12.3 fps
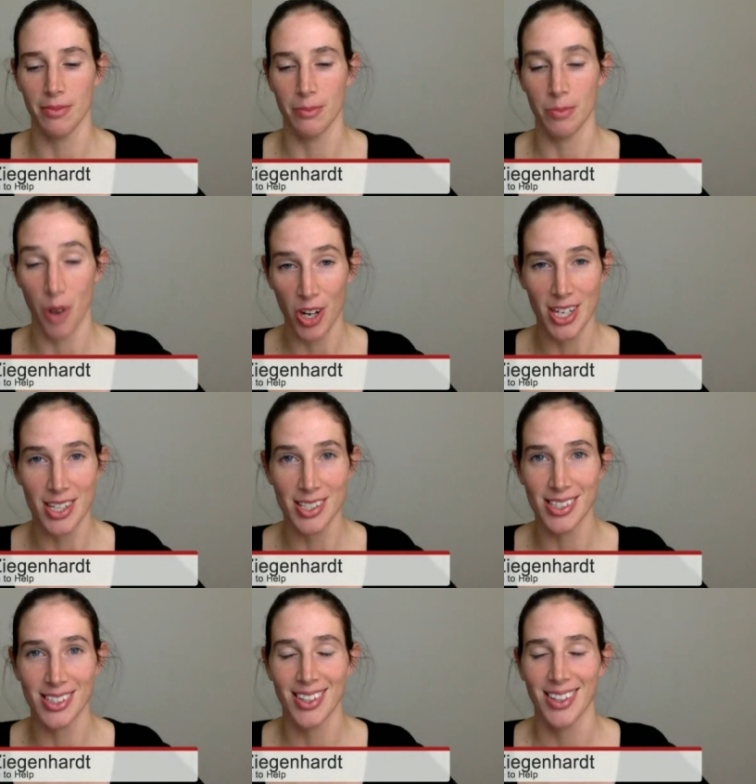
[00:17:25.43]

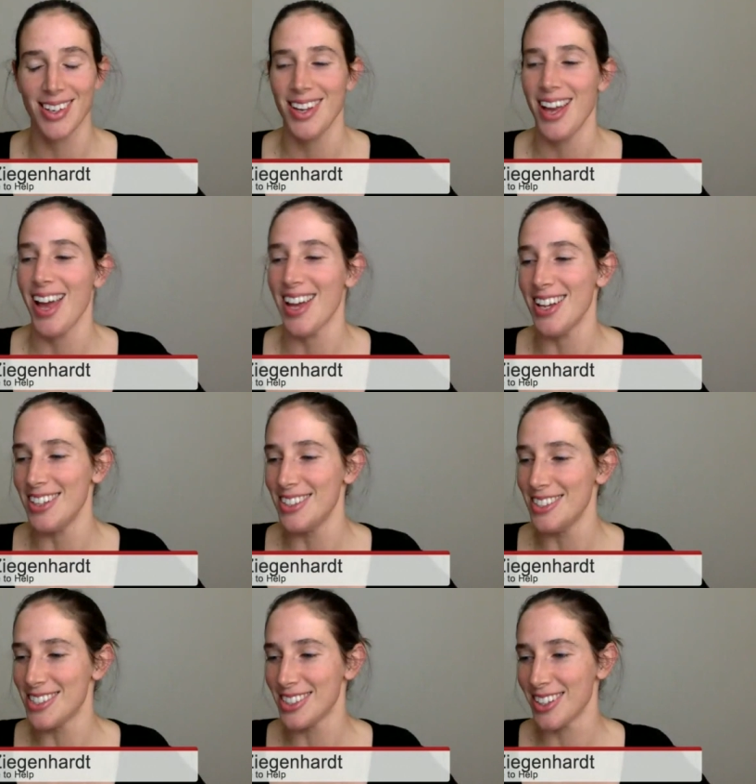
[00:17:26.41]
bodies,
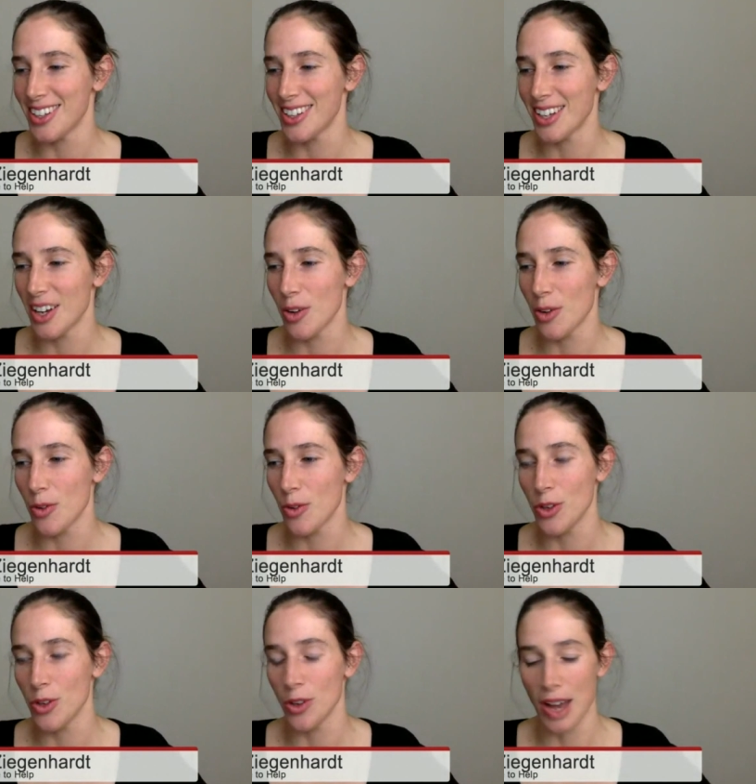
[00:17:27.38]
and
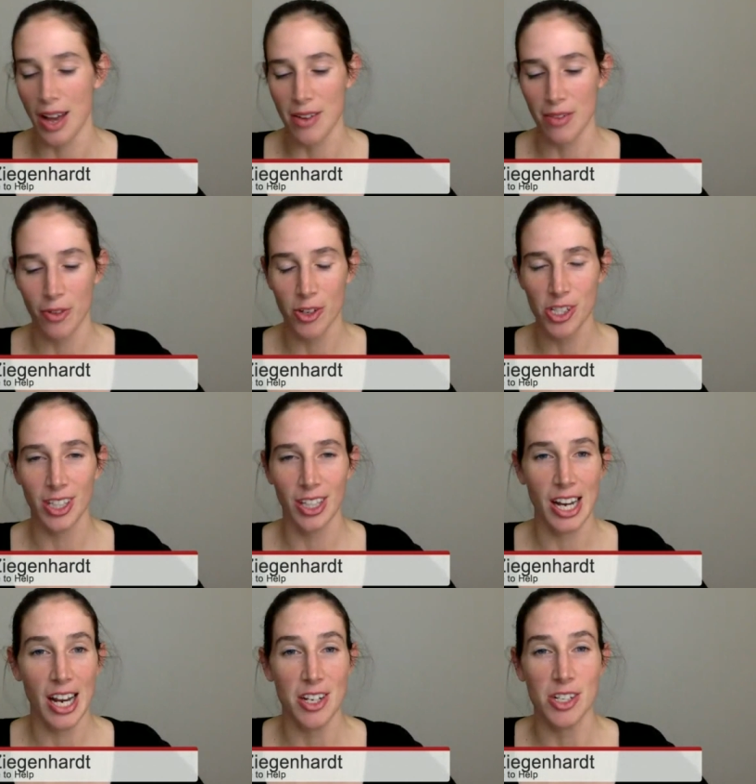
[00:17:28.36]
you know, and unfortunately
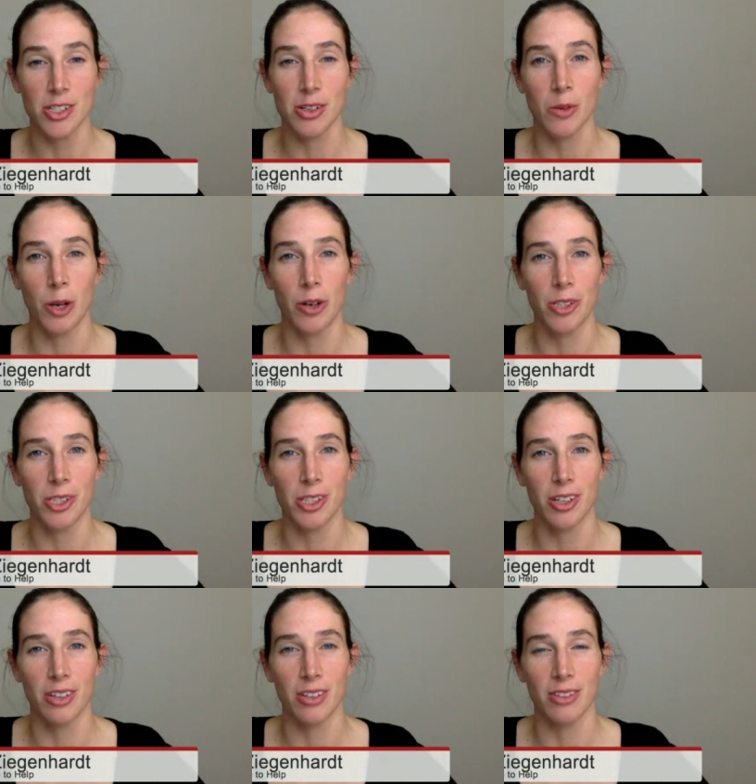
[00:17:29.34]
in our industry, we
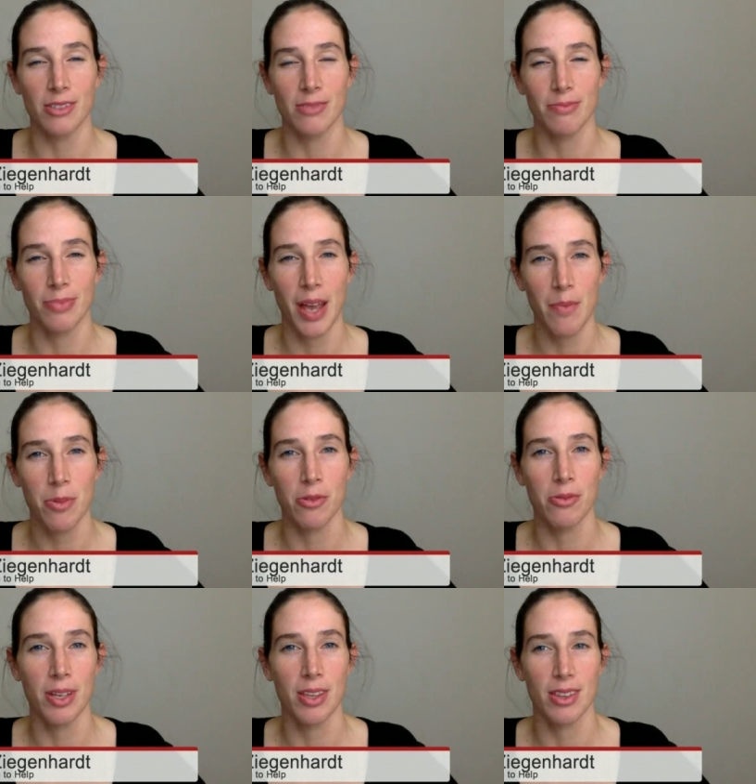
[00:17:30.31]
also, people
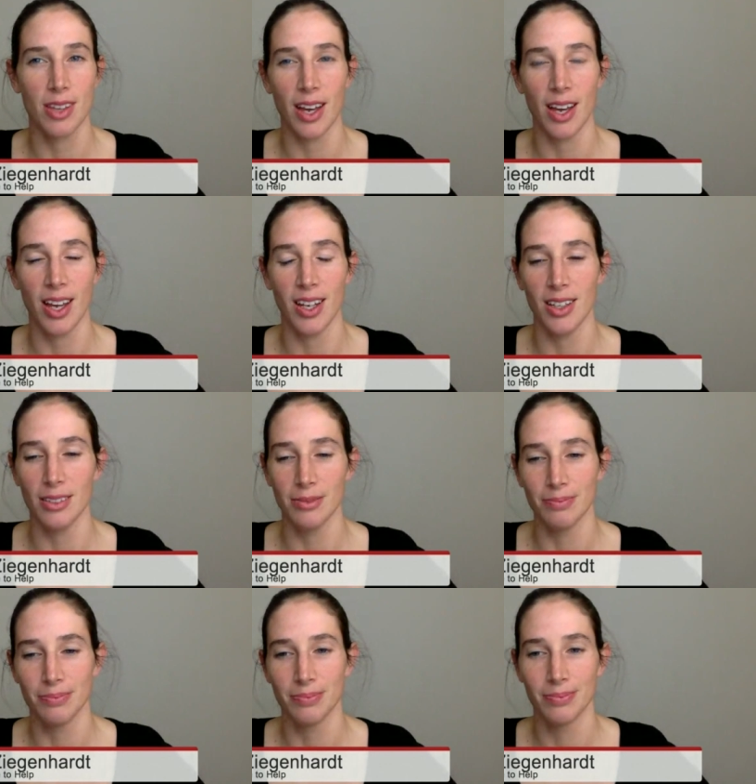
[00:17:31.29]
with a
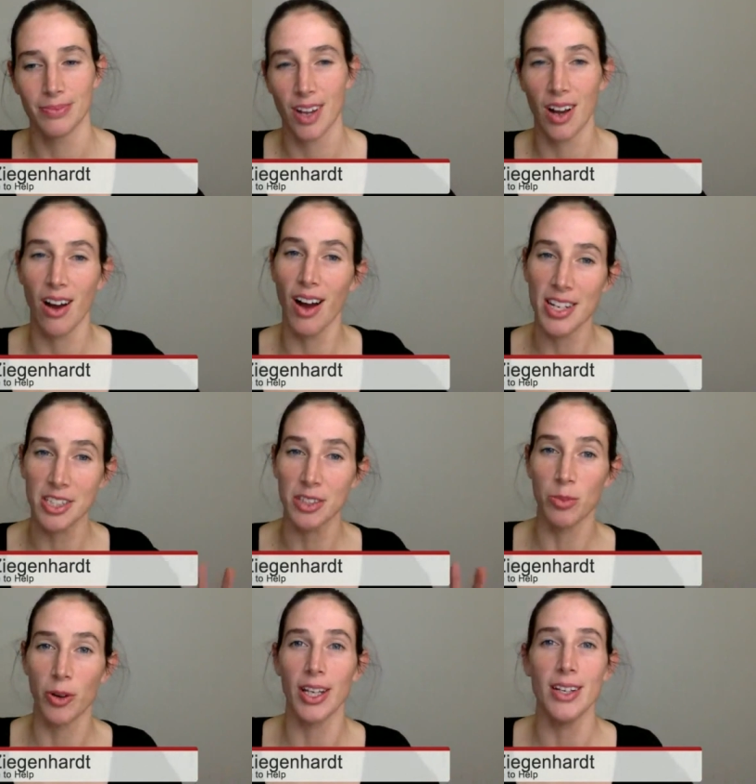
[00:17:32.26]

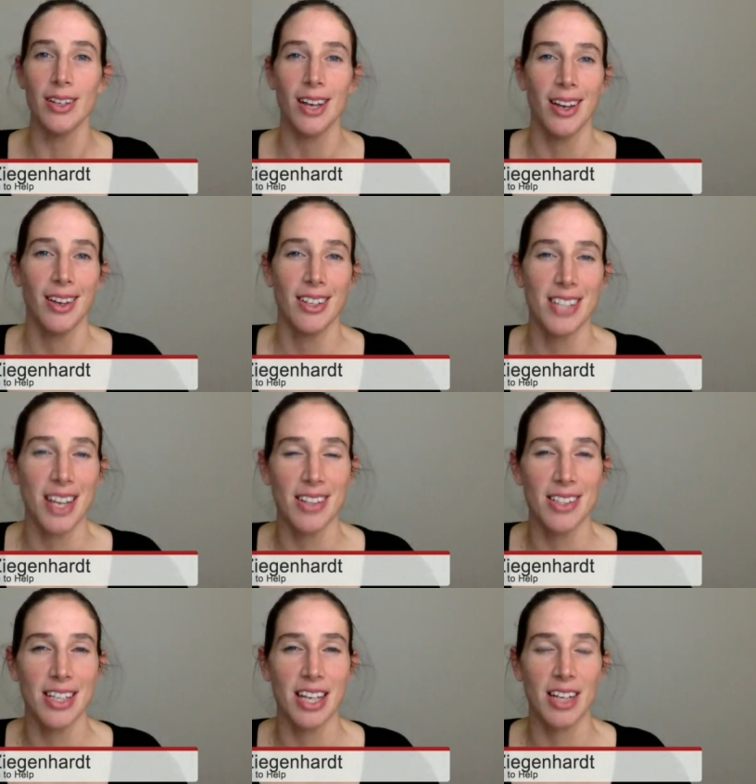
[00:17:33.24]
ideal body
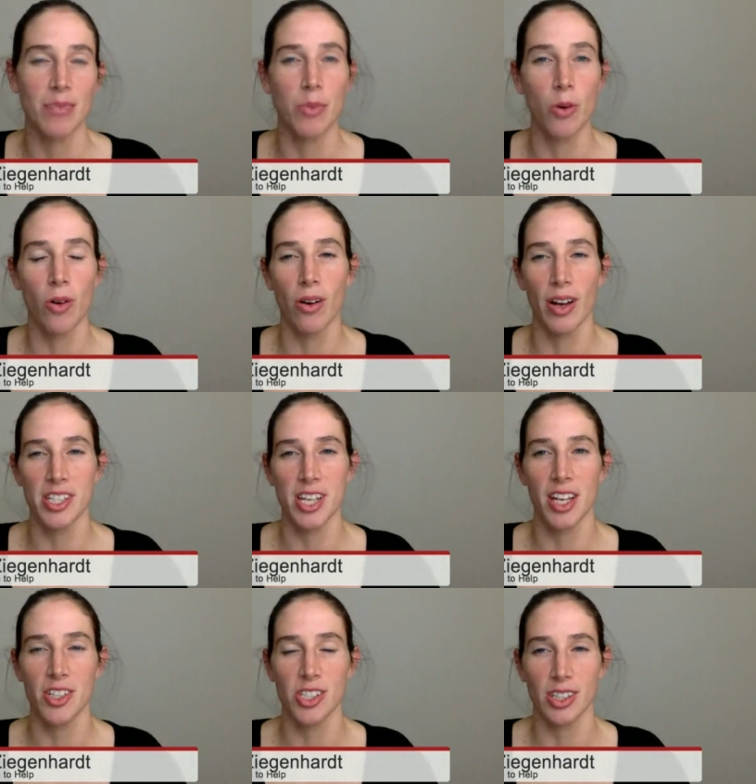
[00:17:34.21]
tend to get more
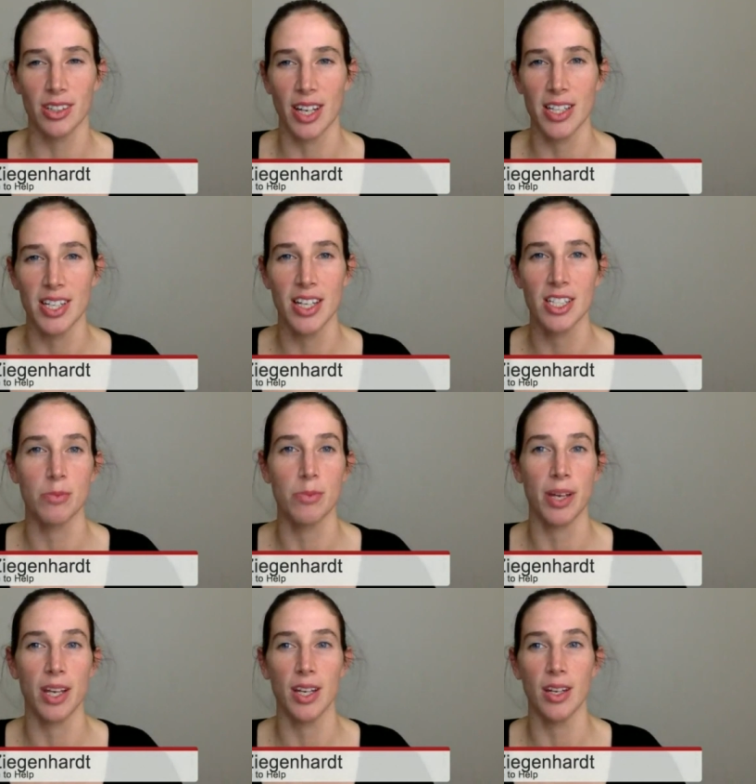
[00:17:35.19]
attention. They tend to
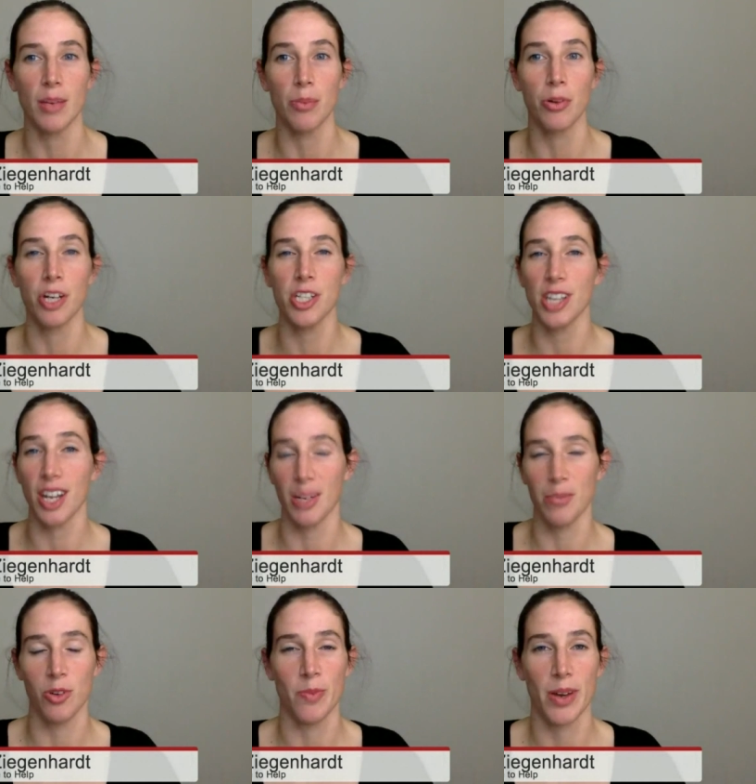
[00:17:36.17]
be appreciated
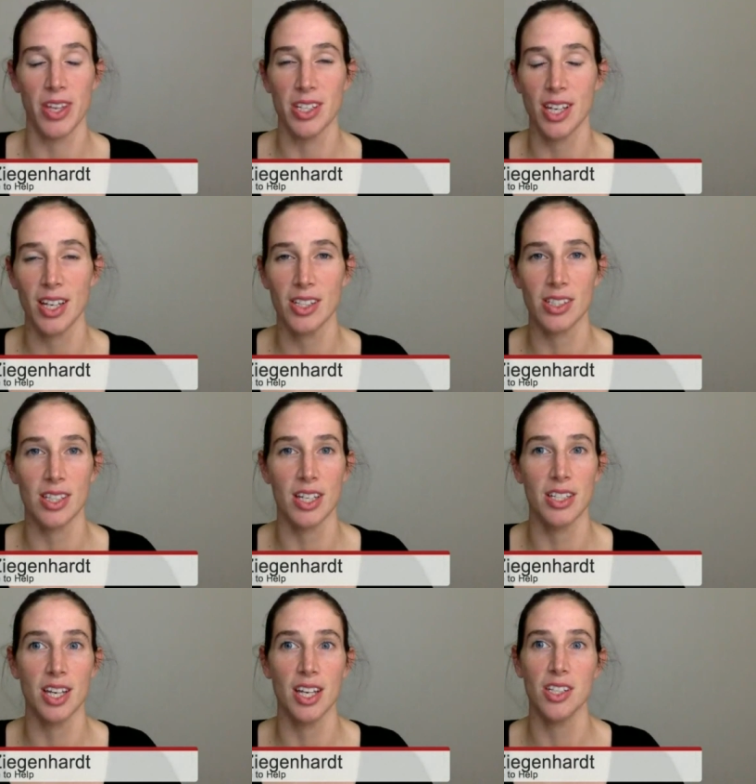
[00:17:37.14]
more by their teachers. Their
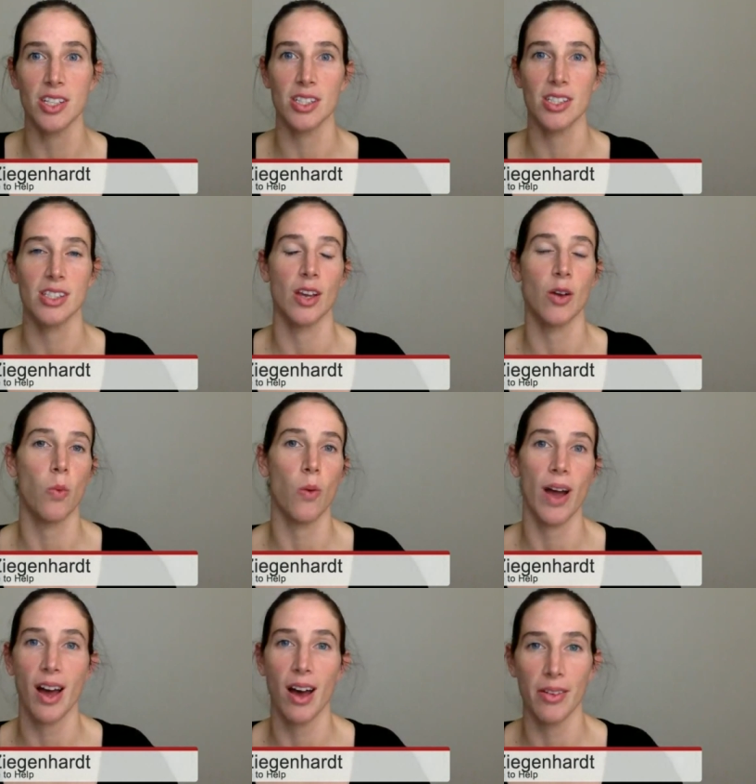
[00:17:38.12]
teachers think,
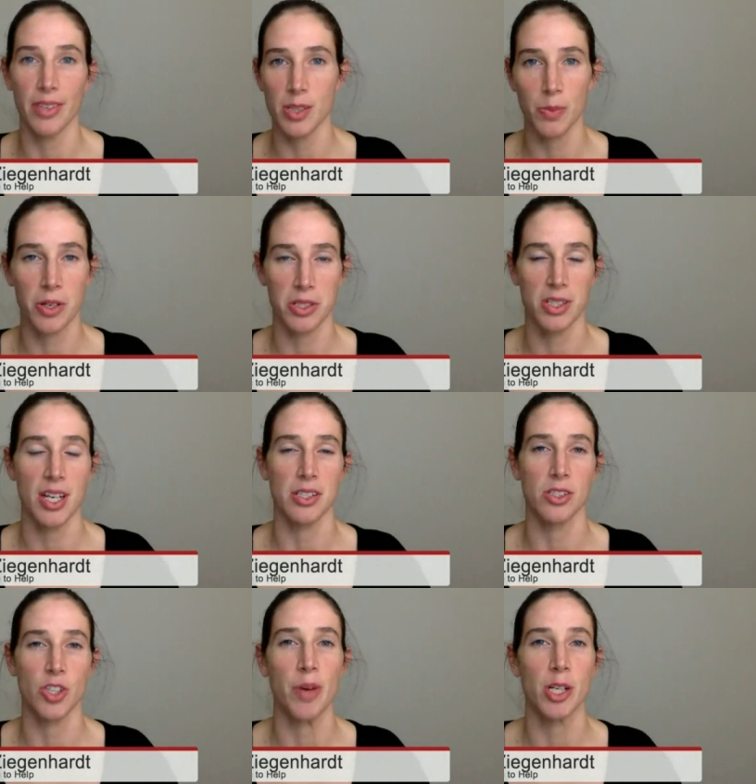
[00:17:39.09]
wow, this person
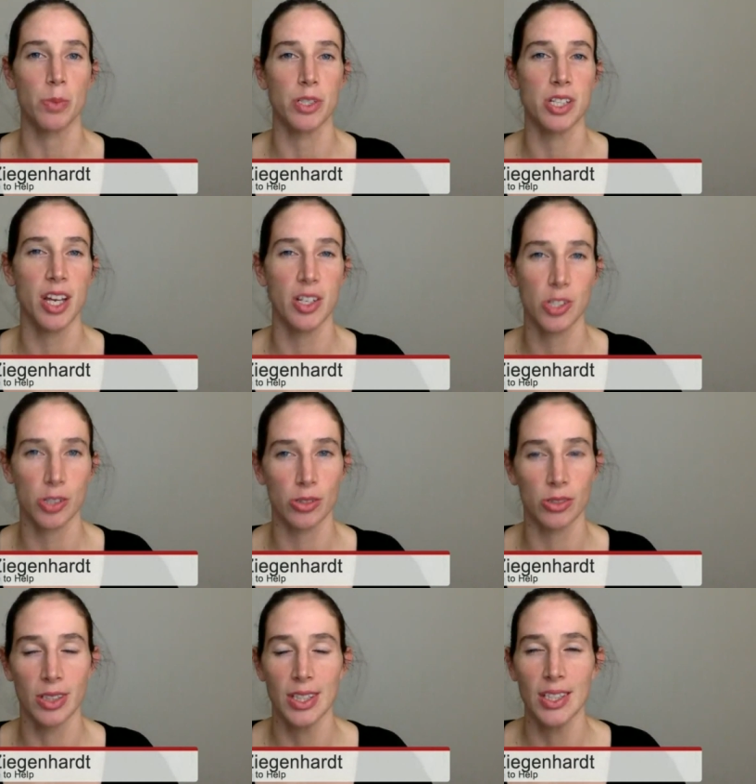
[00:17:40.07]
has so much
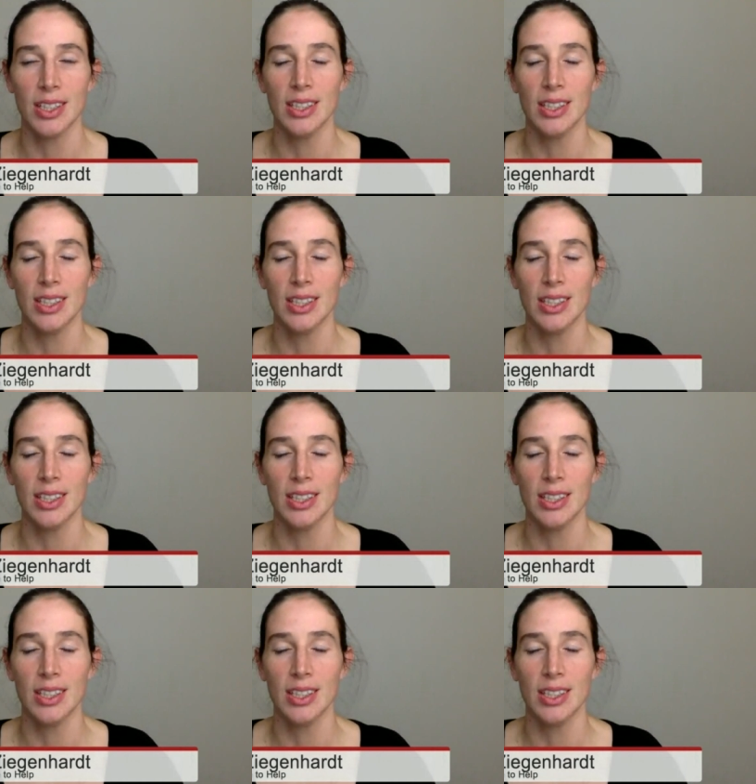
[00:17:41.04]
potential.